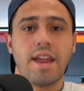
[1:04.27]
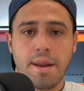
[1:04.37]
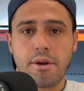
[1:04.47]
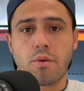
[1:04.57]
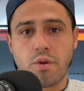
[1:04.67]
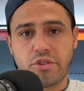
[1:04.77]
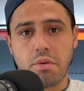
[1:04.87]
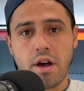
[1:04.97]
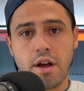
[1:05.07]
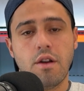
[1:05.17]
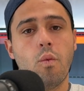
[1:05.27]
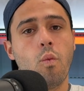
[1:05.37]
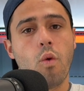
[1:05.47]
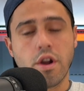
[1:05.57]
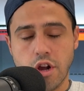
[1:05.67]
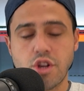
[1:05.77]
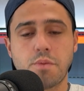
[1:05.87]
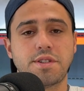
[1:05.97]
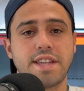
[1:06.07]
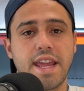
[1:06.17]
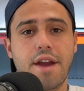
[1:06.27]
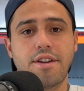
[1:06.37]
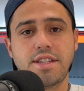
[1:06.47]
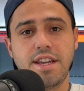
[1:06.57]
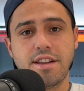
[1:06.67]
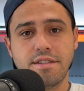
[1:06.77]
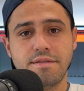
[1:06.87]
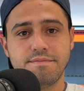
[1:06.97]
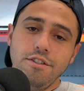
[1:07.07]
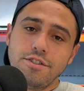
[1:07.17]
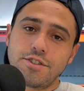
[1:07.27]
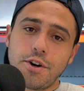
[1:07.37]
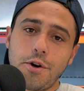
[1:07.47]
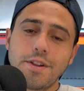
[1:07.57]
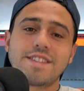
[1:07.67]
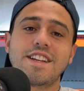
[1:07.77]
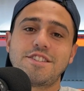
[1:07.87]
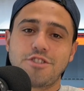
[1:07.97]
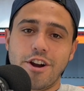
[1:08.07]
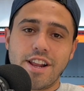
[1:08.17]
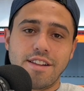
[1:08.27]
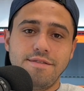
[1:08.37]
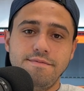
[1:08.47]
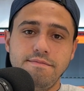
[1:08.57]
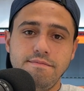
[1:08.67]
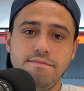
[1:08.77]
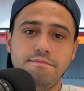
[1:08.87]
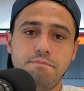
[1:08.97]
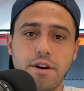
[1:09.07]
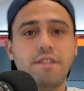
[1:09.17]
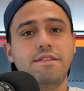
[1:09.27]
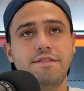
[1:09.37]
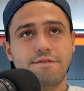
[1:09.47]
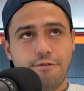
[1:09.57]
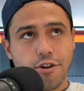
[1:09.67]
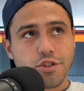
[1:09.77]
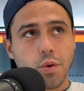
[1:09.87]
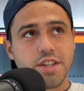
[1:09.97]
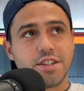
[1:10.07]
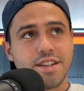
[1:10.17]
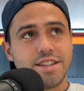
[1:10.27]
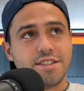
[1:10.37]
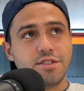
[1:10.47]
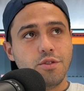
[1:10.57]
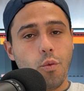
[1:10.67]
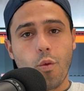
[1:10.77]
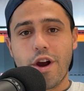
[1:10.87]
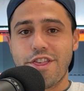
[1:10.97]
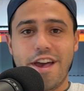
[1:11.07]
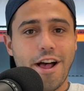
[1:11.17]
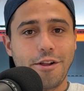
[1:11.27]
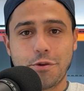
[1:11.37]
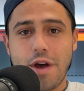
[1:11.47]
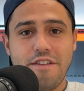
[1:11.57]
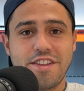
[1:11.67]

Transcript: and I'm going to respond 100% guaranteed. So let's get started. But first question is, where the hell do I even